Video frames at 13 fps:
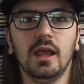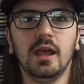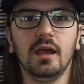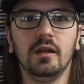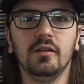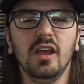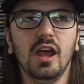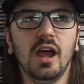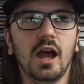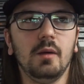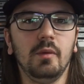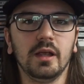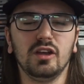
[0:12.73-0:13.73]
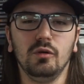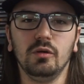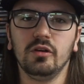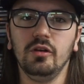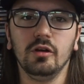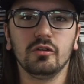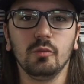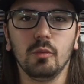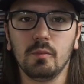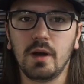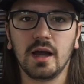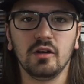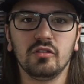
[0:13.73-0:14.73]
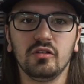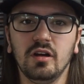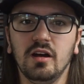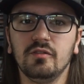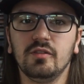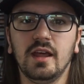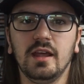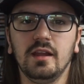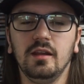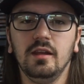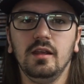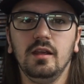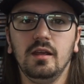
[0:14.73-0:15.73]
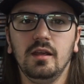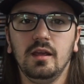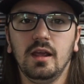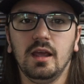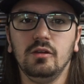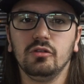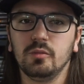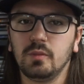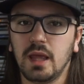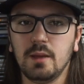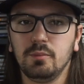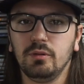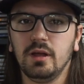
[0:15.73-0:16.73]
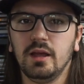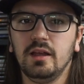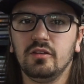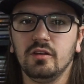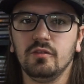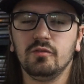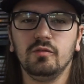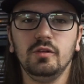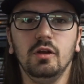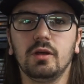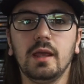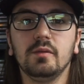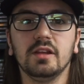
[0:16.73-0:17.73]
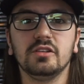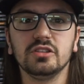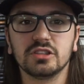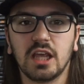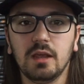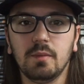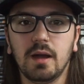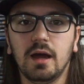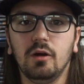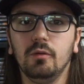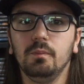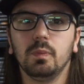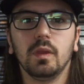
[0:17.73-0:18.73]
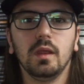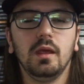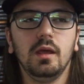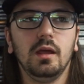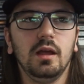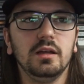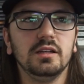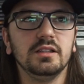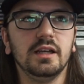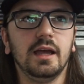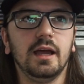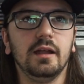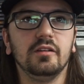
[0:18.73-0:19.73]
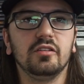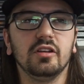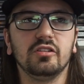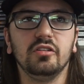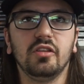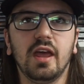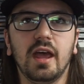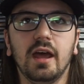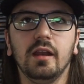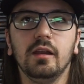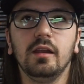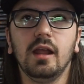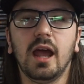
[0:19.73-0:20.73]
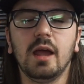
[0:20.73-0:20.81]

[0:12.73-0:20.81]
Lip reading: and I might go into some more modern stuff and do some gameplays of games that just came out and such as that.